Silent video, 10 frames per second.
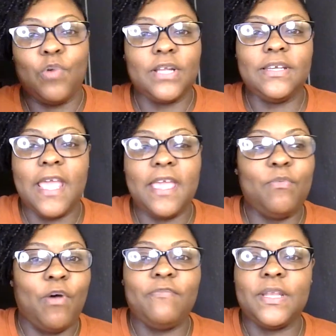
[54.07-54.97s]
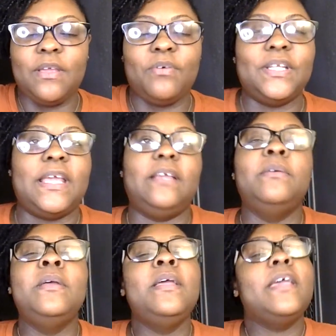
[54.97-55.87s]
day, one video a day.
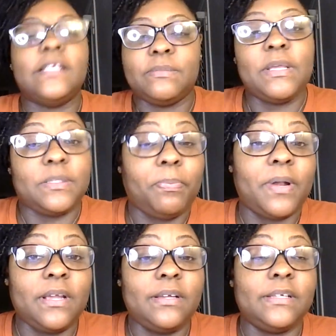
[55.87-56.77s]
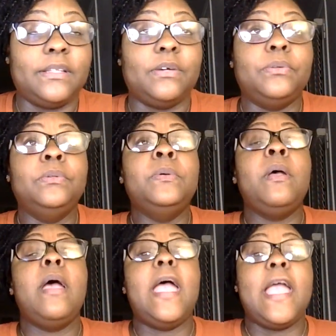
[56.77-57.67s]
It's pretty good though.
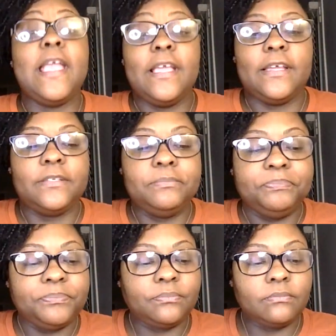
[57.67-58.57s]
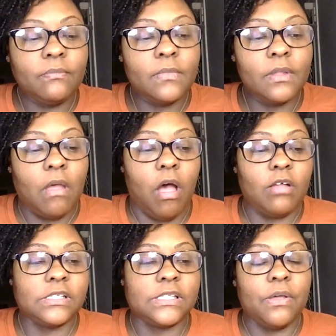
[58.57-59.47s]
And
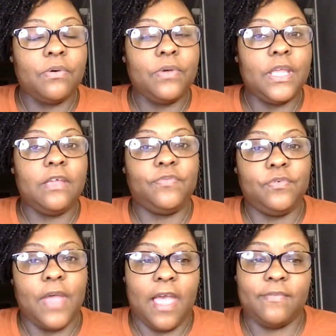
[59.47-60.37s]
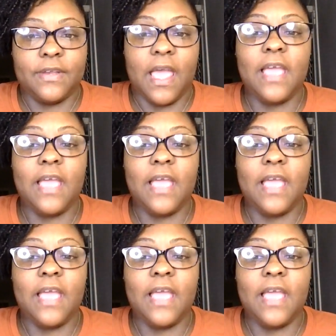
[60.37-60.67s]
also, if you haven't